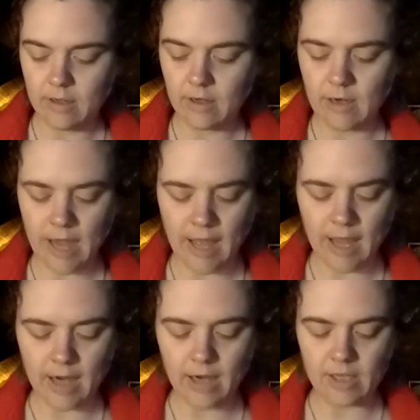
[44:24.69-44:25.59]
Her
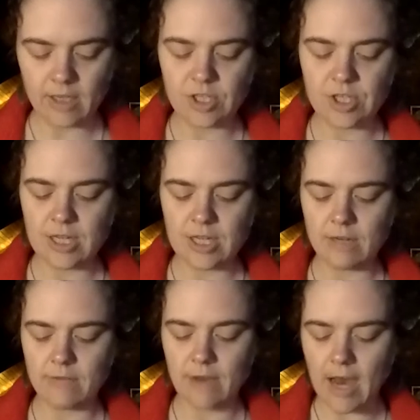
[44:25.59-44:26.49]
hair a sheet
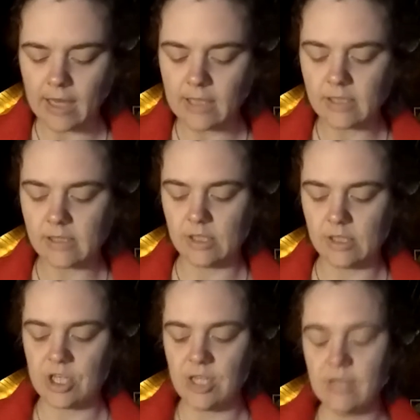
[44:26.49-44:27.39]
of ice, a
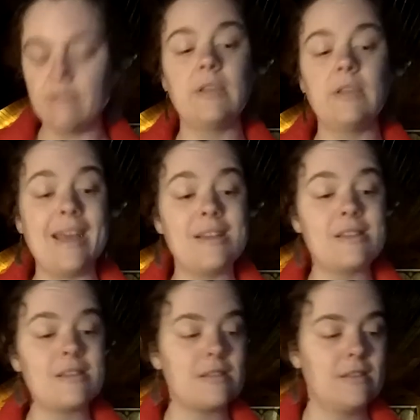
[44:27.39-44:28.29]
sheet of
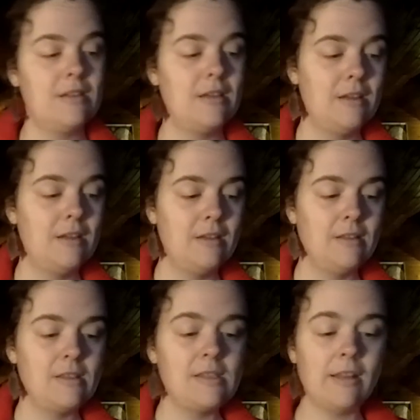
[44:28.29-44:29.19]
lace,
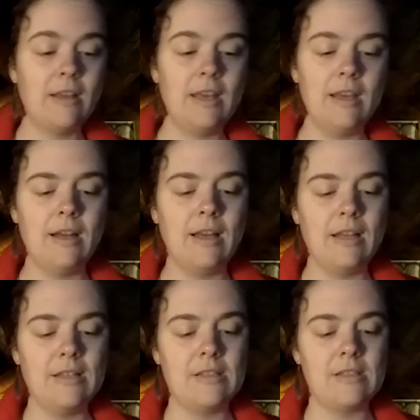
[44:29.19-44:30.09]
delicate
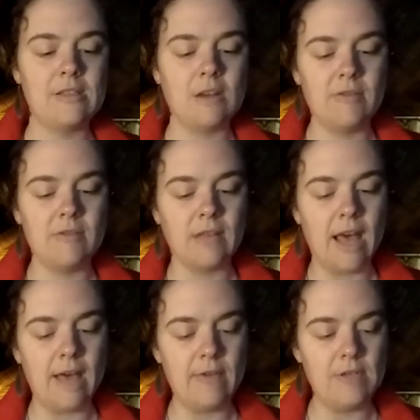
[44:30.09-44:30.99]
against the soft
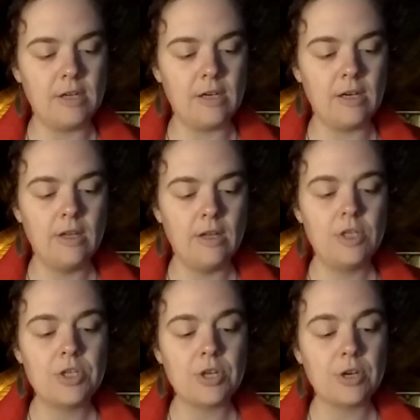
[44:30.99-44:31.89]
lavender,
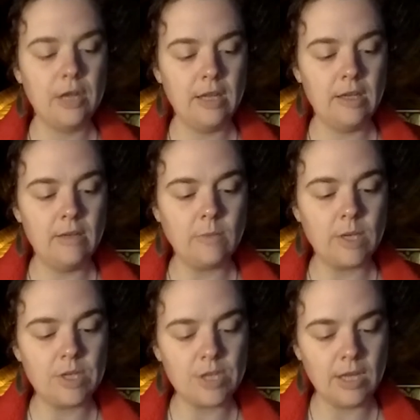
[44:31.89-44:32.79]
churning,
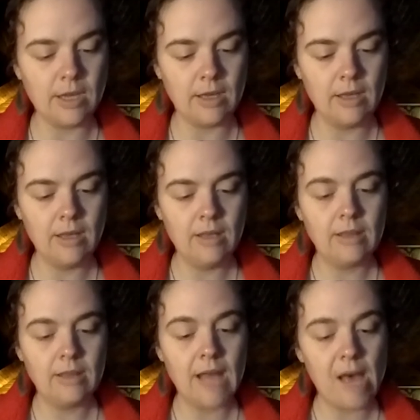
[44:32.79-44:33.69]
wishing,
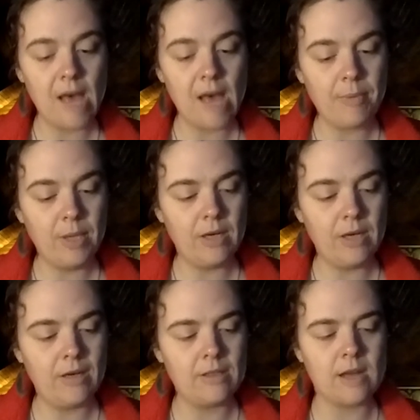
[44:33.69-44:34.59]
lapping
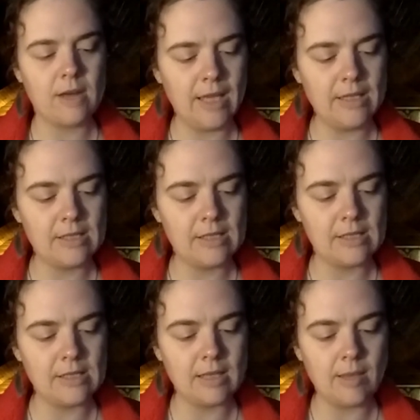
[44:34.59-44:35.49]
her soft
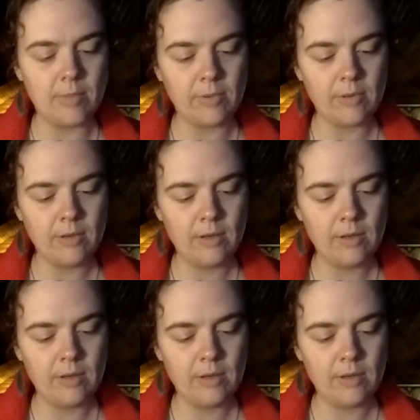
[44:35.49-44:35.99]
legs to sleep.